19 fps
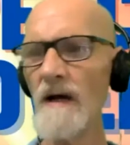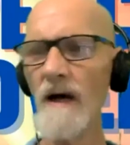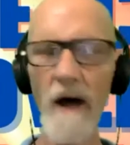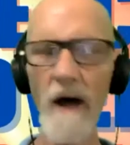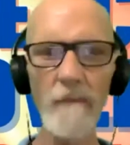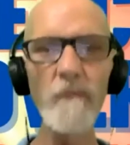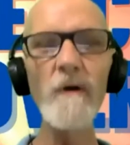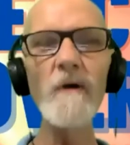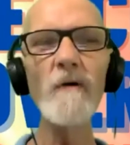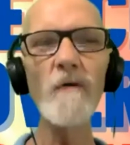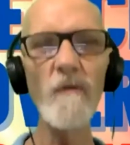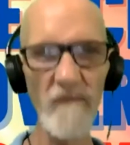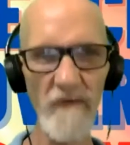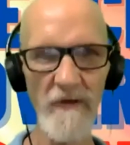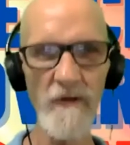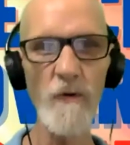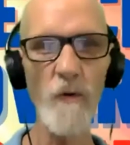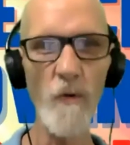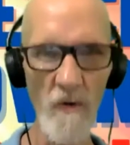I bring her over
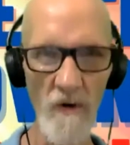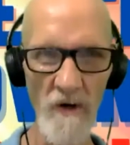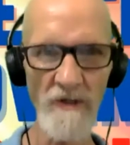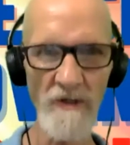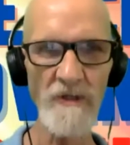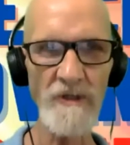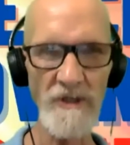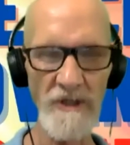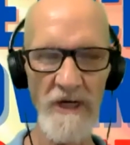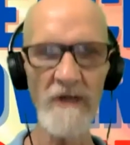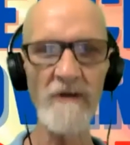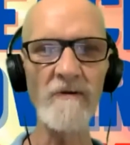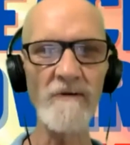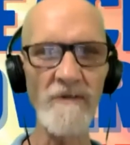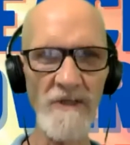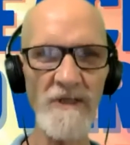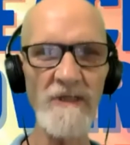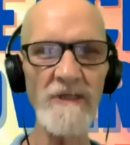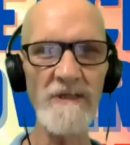the orange
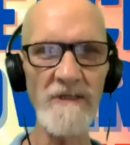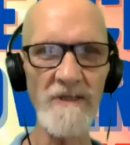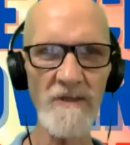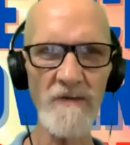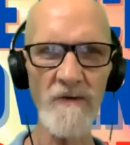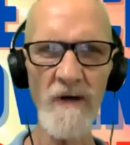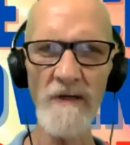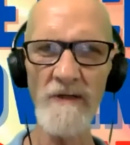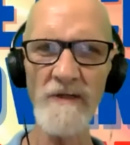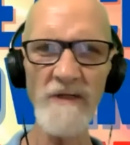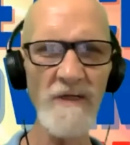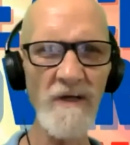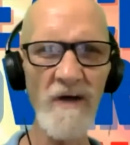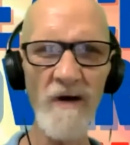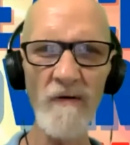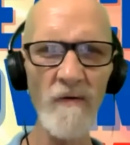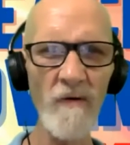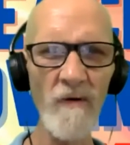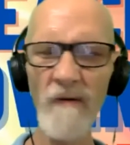cheddar cheese, right? And she'd
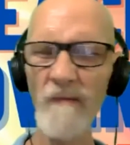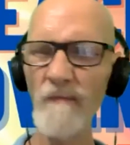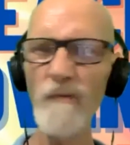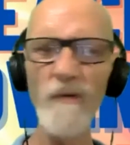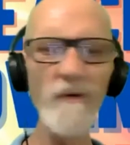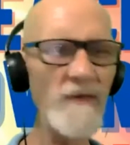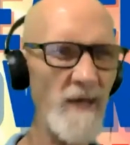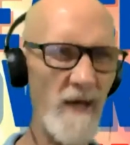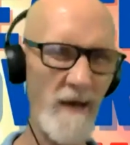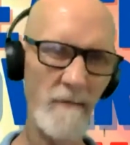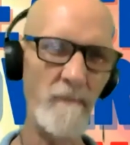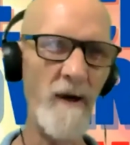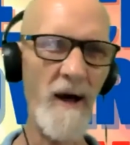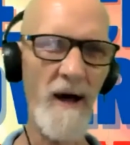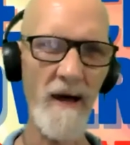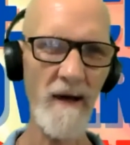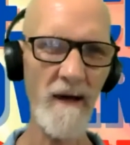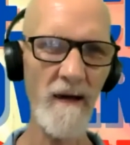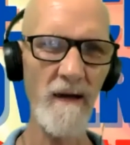go, put that
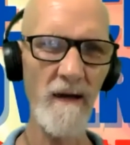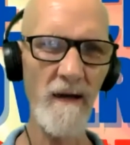back.